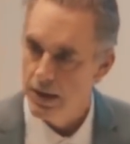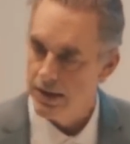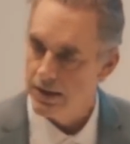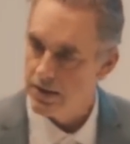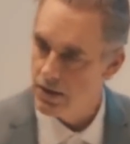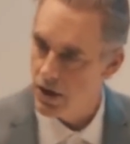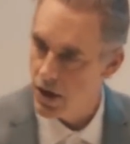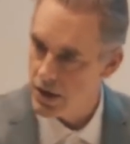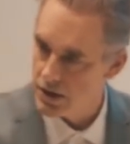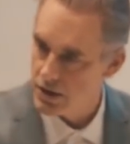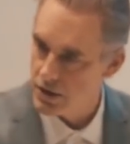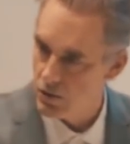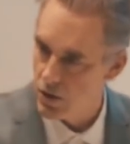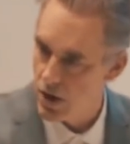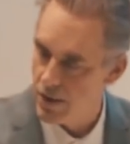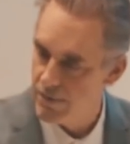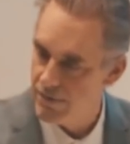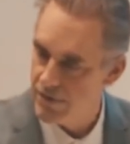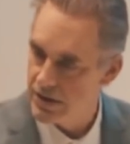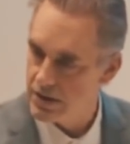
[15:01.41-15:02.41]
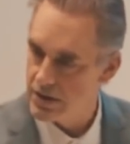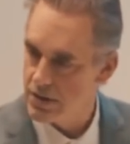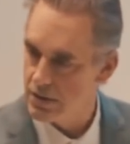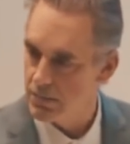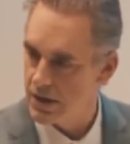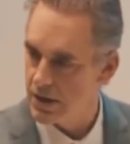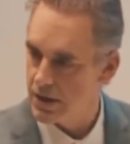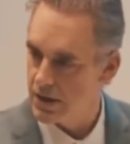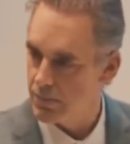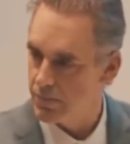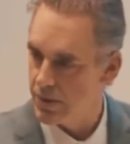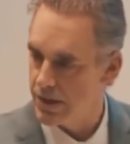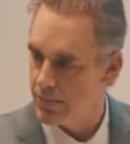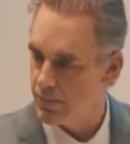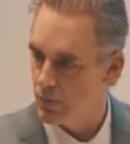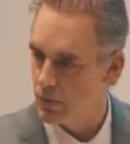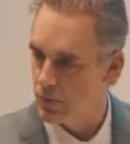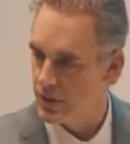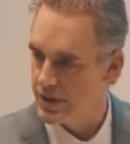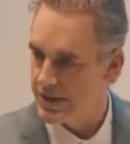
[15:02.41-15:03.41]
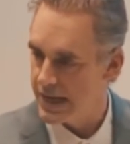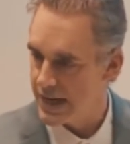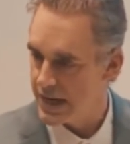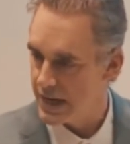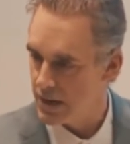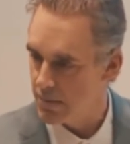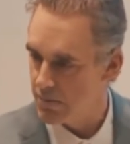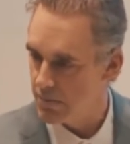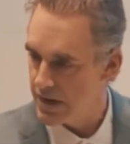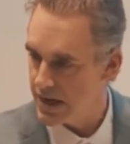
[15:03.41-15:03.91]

It's not so obvious to me that people would take the